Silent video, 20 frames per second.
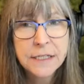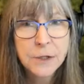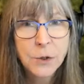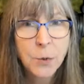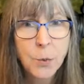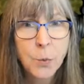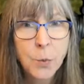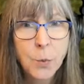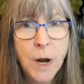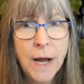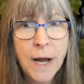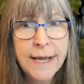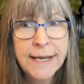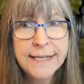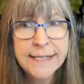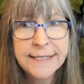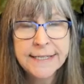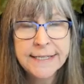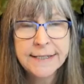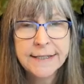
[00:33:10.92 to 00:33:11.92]

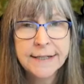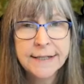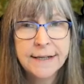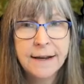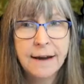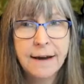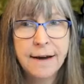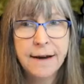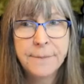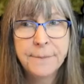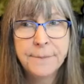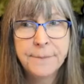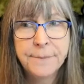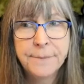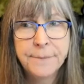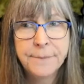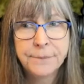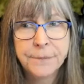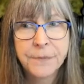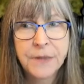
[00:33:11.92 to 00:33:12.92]
what can
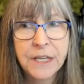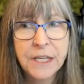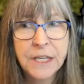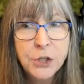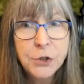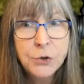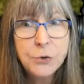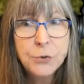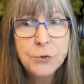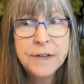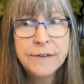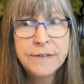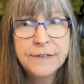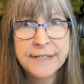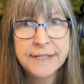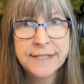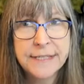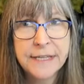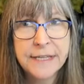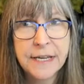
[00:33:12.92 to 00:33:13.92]
you give
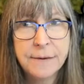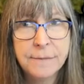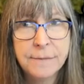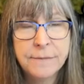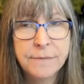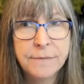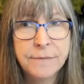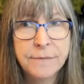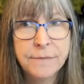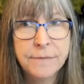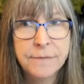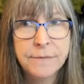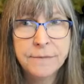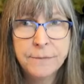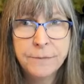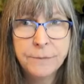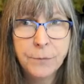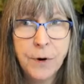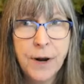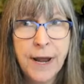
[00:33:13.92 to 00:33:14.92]
us some
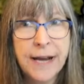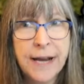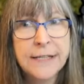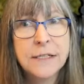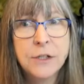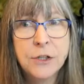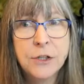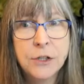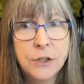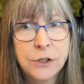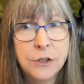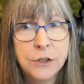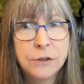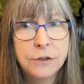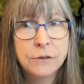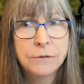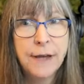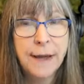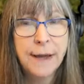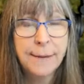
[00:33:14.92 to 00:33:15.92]
practical,
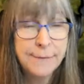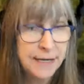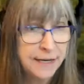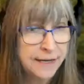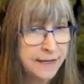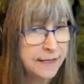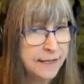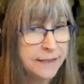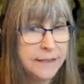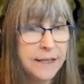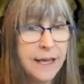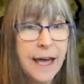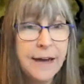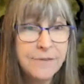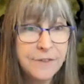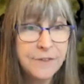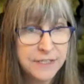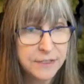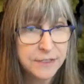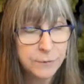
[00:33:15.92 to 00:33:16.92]
I mean, the
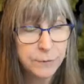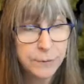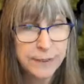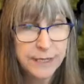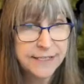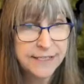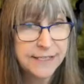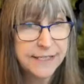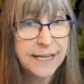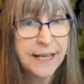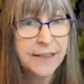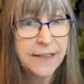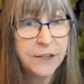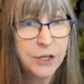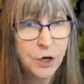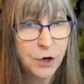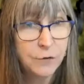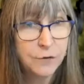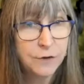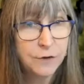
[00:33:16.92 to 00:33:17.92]
obvious when we got to the end,
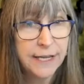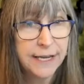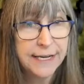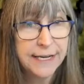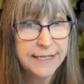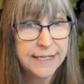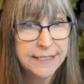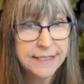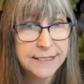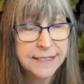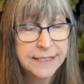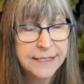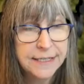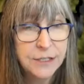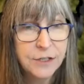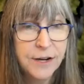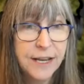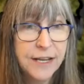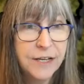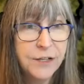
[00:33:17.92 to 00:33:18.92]
the overlays.
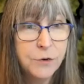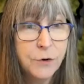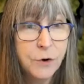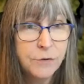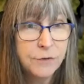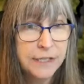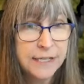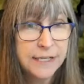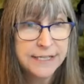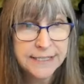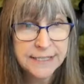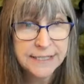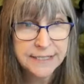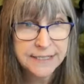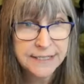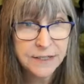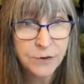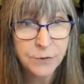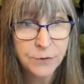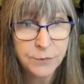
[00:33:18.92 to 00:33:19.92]
You can't do overlays in
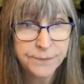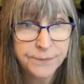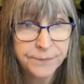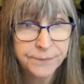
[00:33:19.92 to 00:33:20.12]
Zoom.